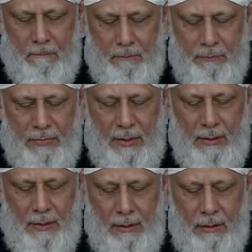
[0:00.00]

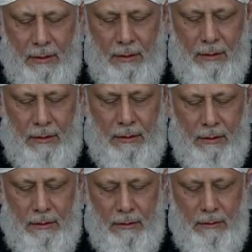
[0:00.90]

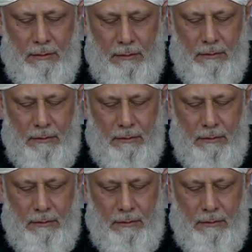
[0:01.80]
(no one is talking)